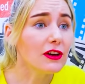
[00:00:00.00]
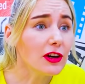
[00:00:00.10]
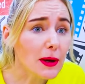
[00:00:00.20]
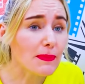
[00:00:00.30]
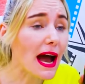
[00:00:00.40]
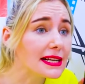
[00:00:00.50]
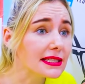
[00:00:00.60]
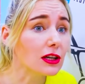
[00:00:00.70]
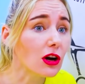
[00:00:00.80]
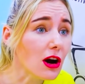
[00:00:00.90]
need to get
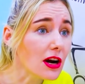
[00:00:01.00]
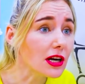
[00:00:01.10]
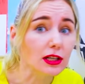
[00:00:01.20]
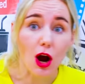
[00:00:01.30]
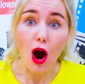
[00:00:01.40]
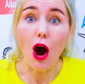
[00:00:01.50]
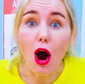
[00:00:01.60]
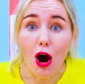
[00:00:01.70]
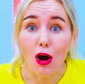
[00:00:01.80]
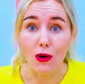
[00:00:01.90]
past the guard.
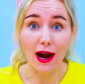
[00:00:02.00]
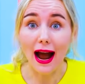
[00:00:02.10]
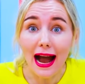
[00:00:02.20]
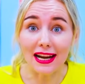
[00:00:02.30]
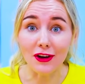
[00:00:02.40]
Oh, I